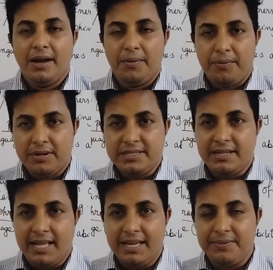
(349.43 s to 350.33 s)
What's
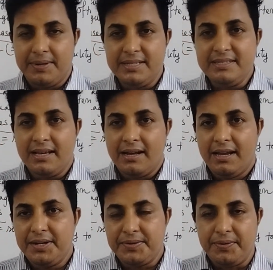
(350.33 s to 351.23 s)
language? I
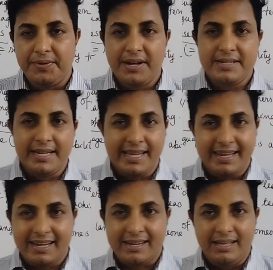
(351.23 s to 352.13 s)
have already
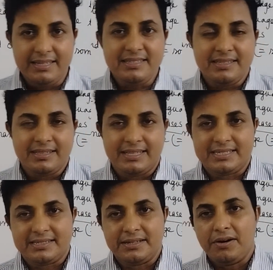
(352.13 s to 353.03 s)
taken a class
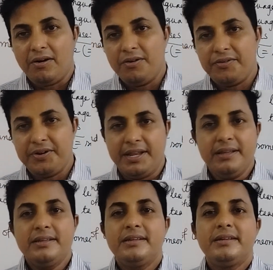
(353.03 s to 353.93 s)
that
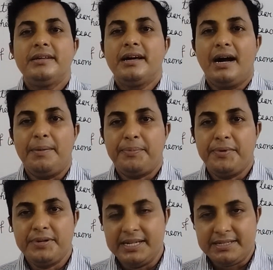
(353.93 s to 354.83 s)
already
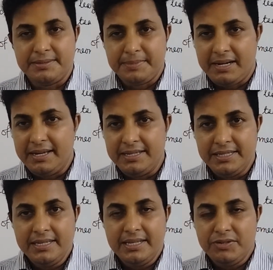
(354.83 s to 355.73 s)
uploaded
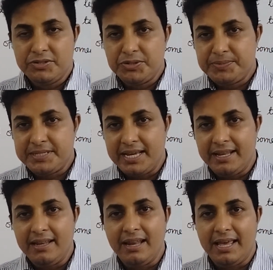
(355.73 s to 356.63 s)
my YouTube
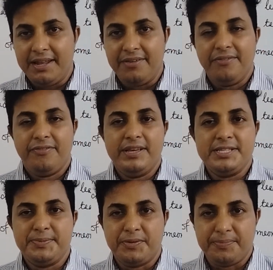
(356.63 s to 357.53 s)
channel and
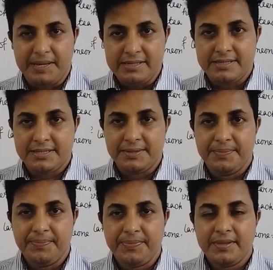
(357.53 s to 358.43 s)
Facebook page.
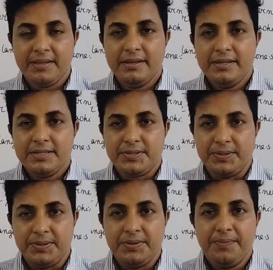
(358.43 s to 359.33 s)

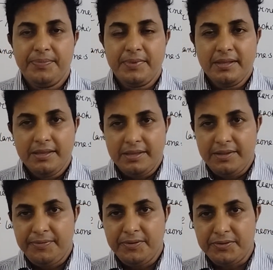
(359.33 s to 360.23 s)
So
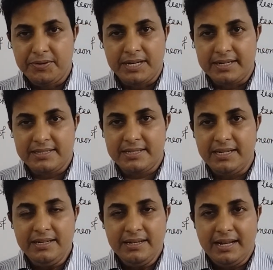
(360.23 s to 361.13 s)
if you don't
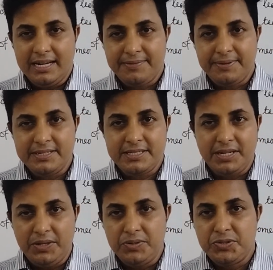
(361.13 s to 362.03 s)
understand, at
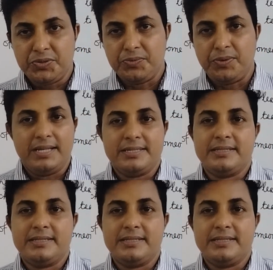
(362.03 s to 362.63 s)
first you should watch